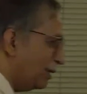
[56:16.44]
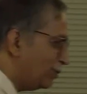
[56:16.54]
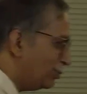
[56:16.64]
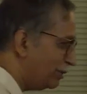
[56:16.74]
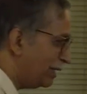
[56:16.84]
1,
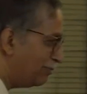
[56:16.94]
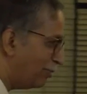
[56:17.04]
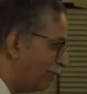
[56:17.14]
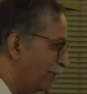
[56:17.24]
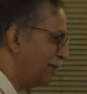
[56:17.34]
2, 3,
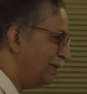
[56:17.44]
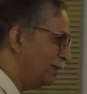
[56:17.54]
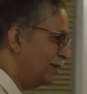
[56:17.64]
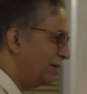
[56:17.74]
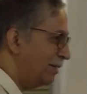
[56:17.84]
4.
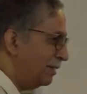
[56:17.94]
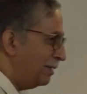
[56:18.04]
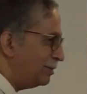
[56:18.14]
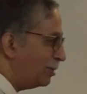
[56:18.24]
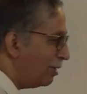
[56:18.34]

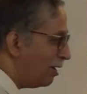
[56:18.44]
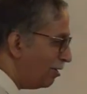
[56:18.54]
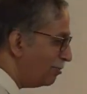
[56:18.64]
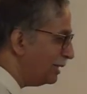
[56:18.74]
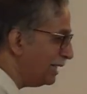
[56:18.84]
So,
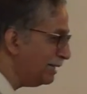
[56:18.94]
how many